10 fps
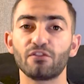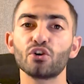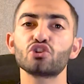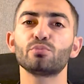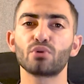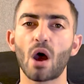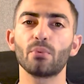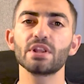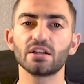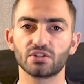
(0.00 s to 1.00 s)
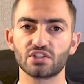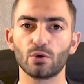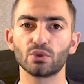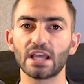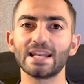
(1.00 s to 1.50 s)
for you to properly understand
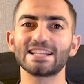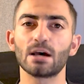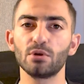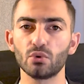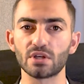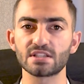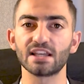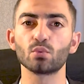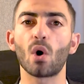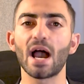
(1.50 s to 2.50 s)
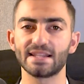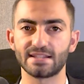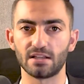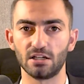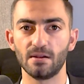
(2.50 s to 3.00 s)
what NIW is and why it's
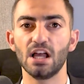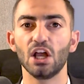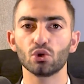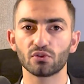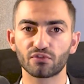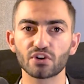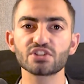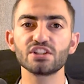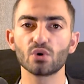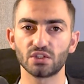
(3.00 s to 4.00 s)
there, you'll first need to